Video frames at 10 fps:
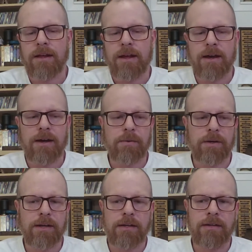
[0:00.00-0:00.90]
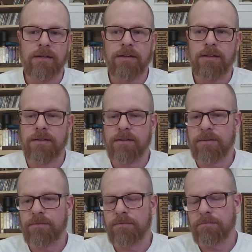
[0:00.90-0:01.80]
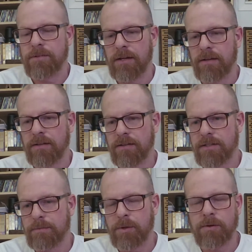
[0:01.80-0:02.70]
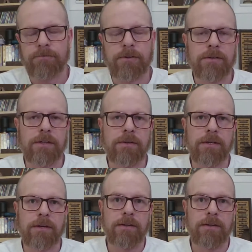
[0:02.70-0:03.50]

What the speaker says: We're getting into the tail end of this portfolio here